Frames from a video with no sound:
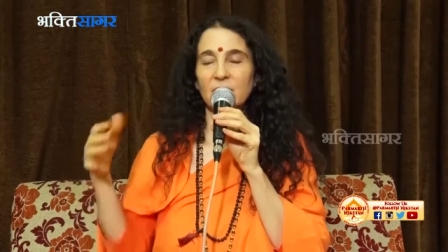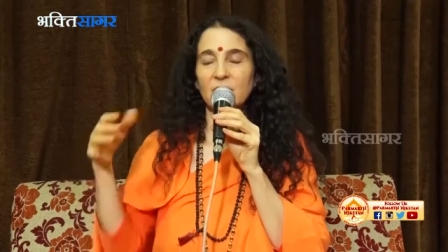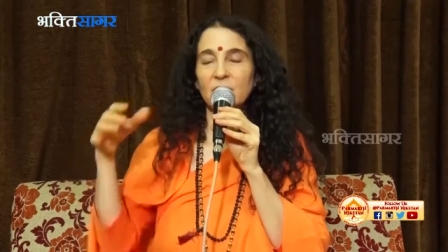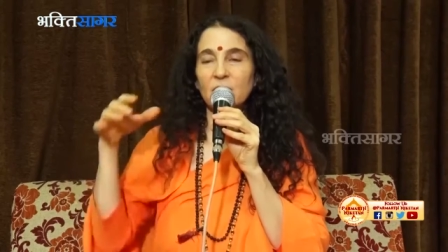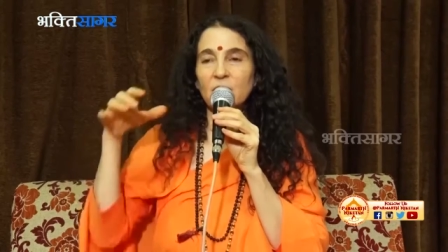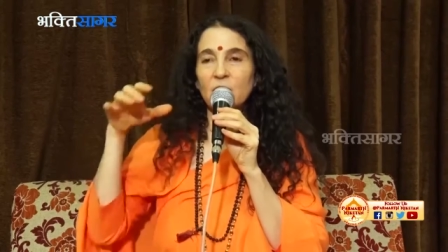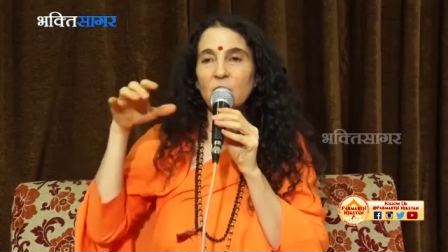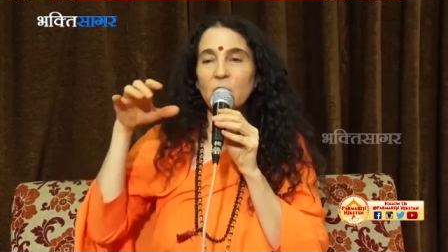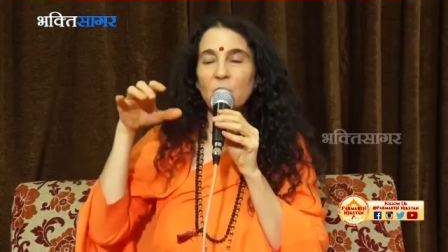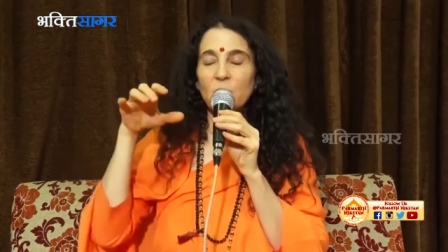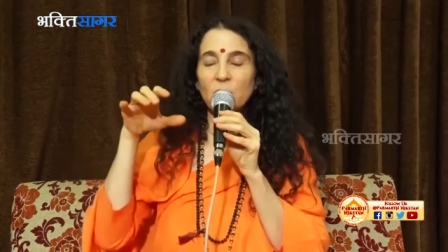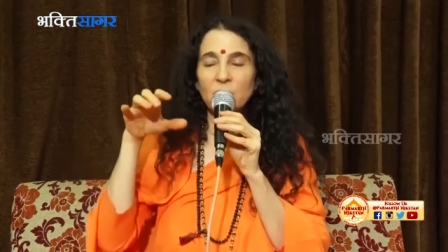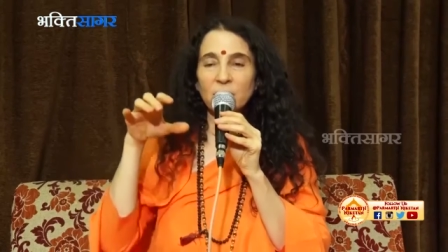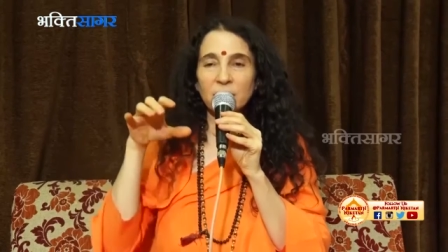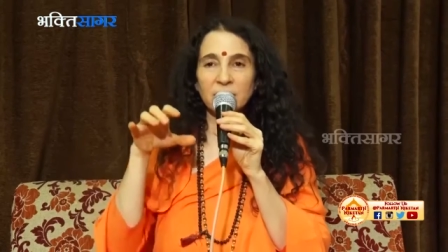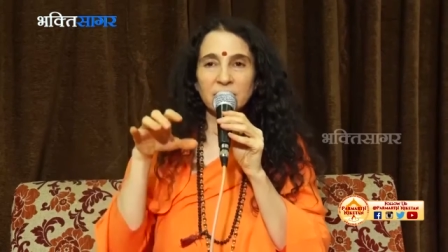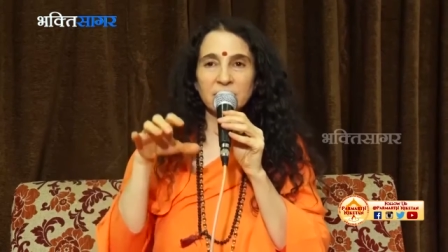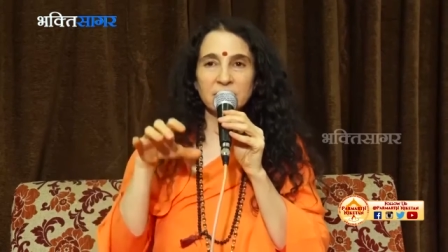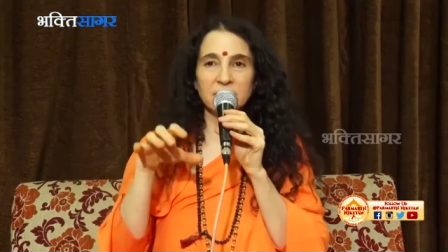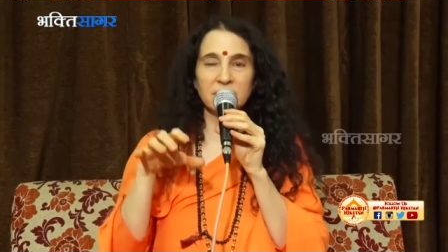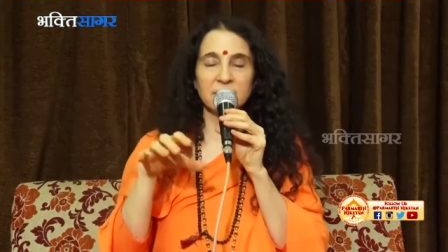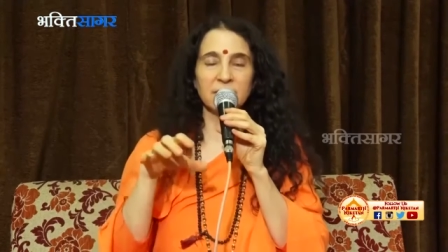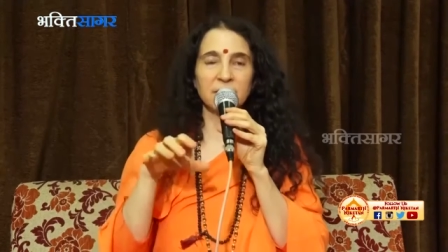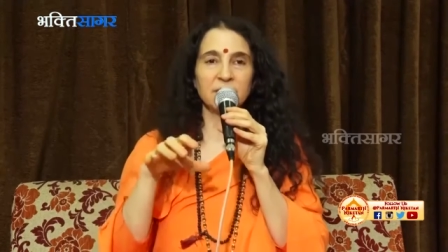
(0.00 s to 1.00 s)

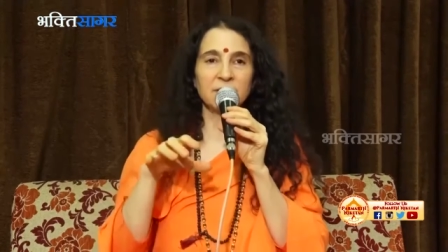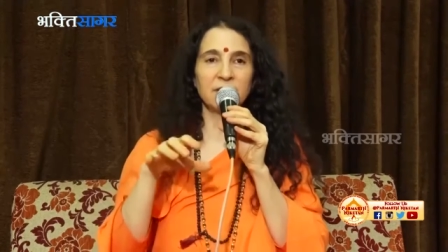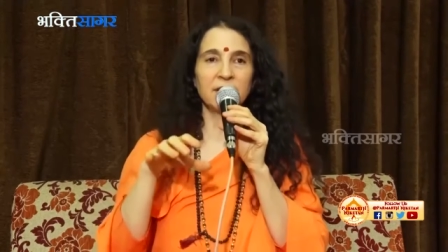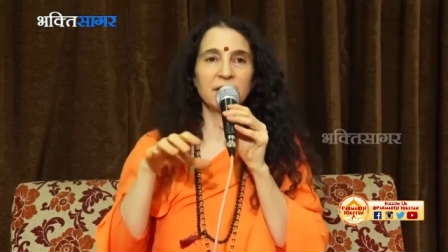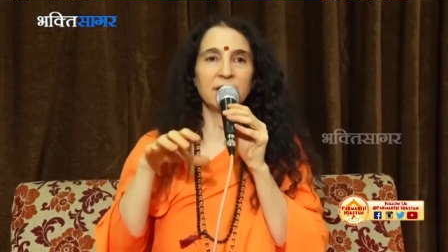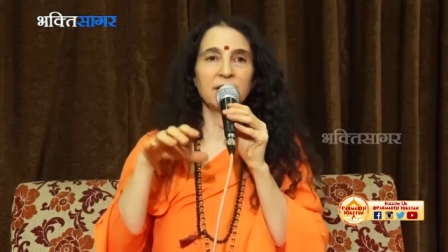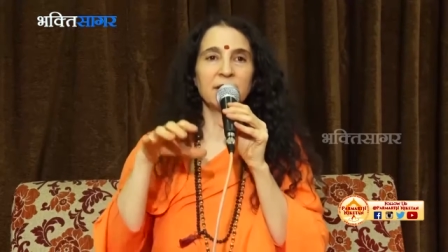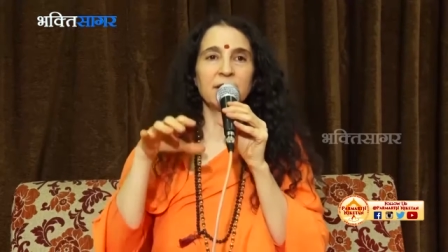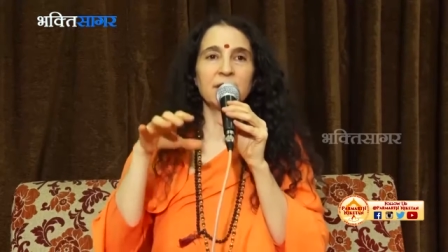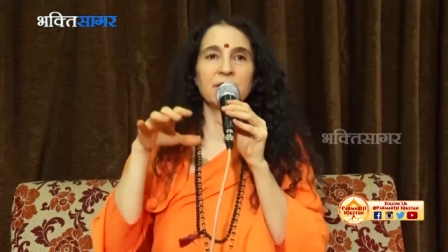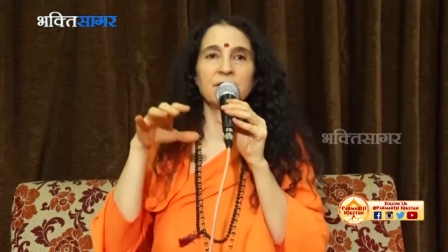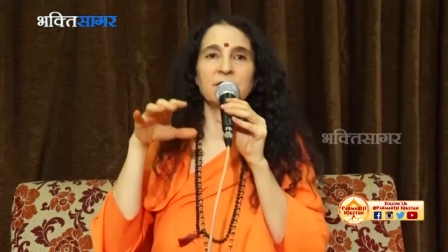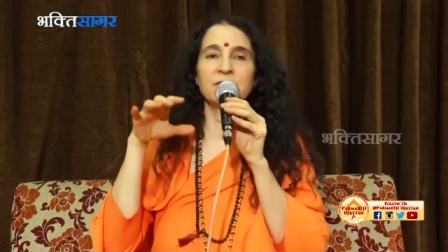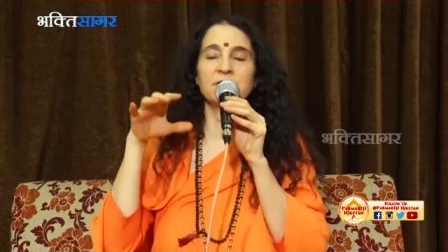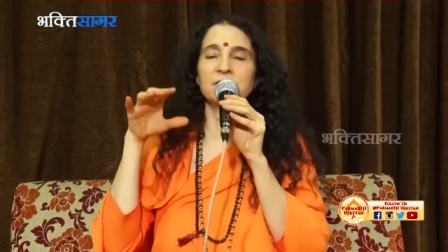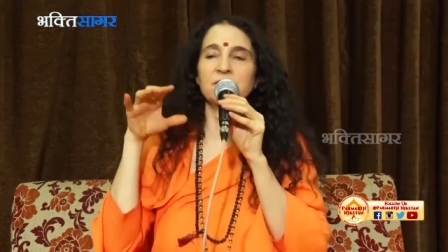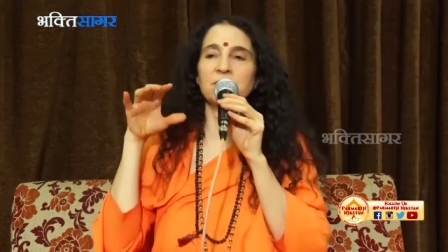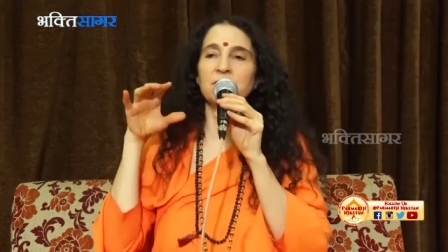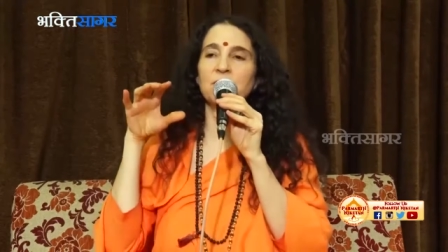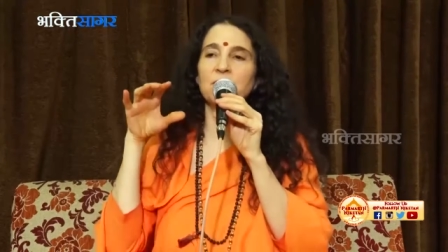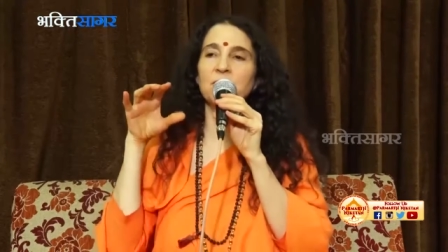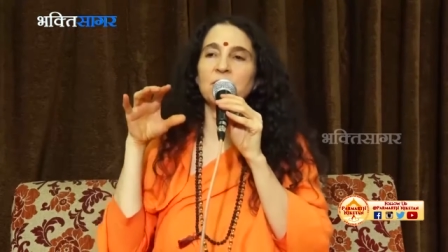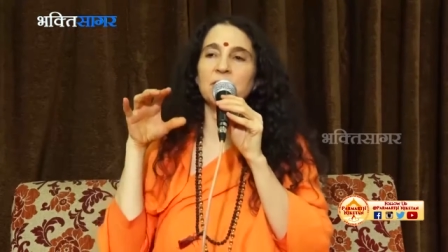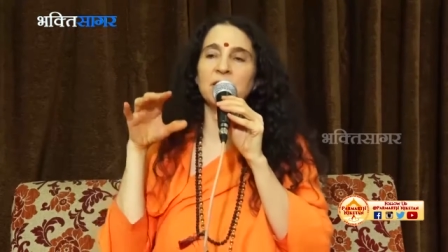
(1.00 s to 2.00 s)
according to their
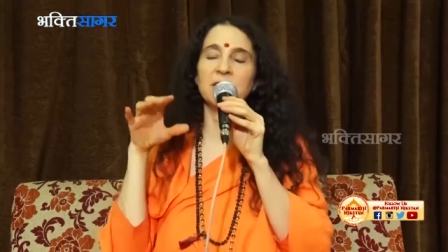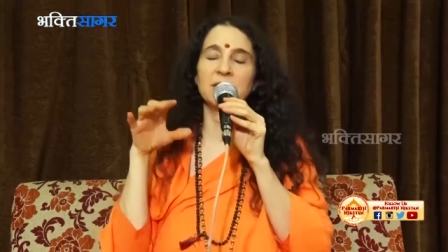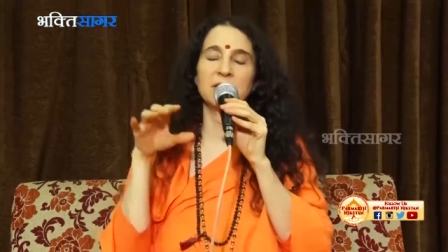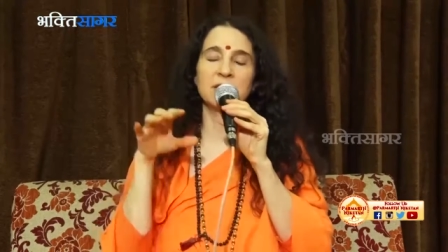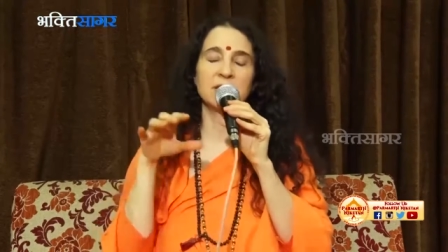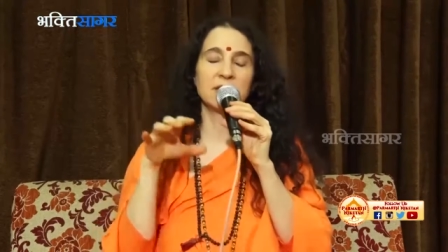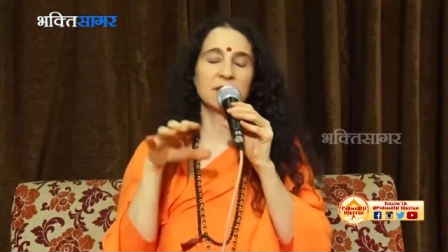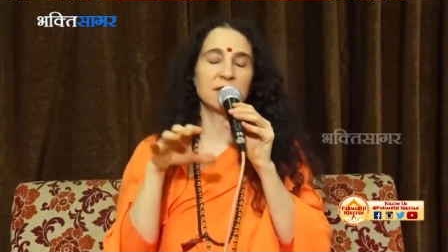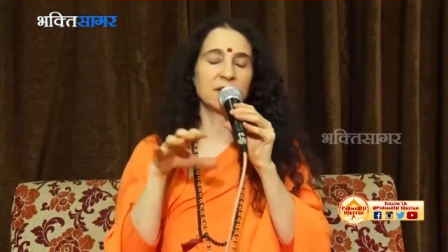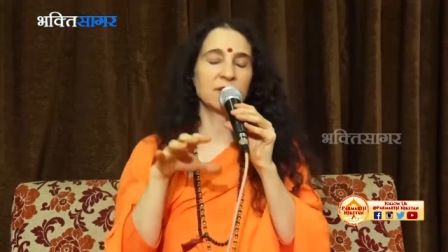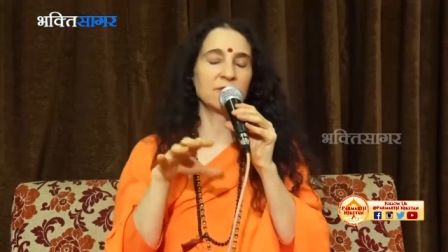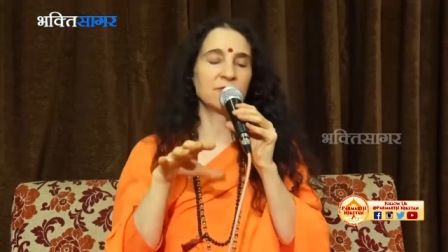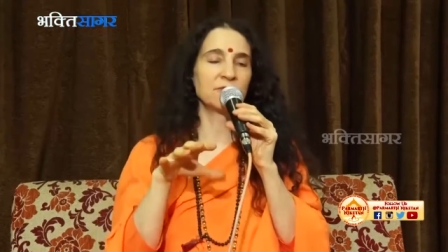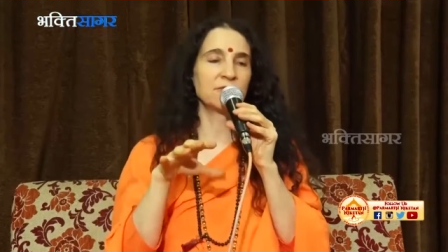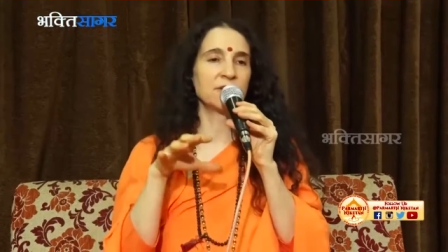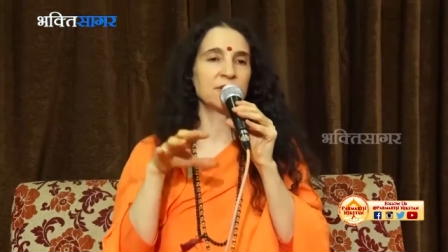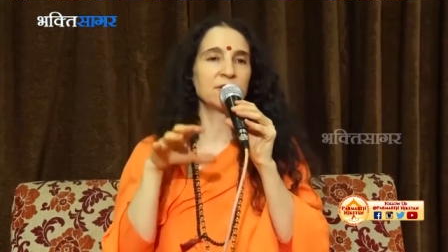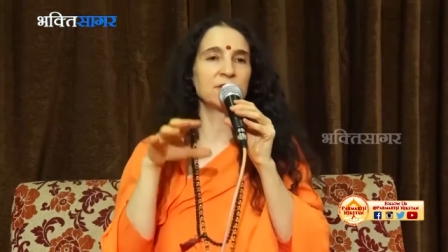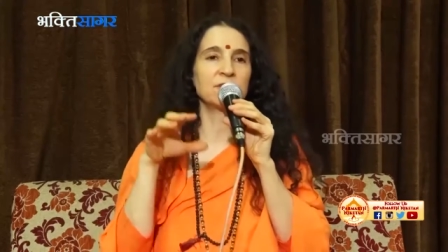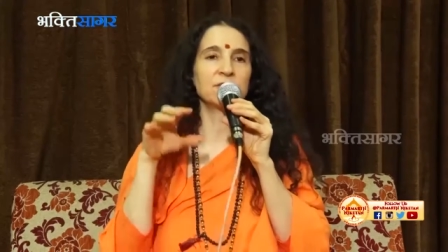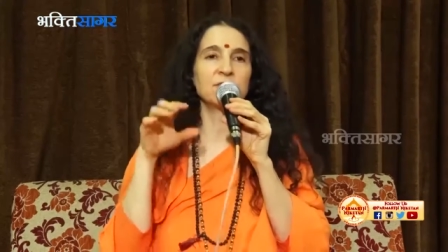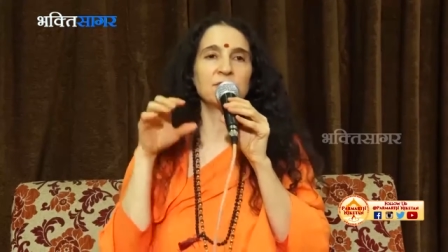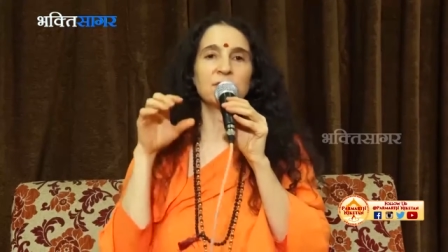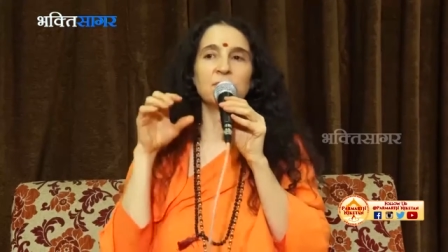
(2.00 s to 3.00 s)
egos, according to their
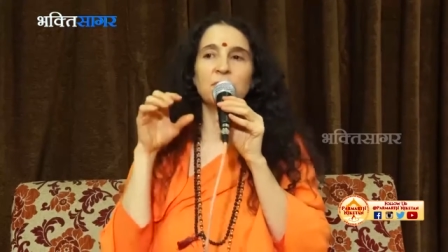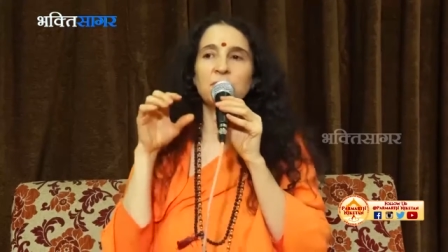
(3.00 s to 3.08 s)
fears,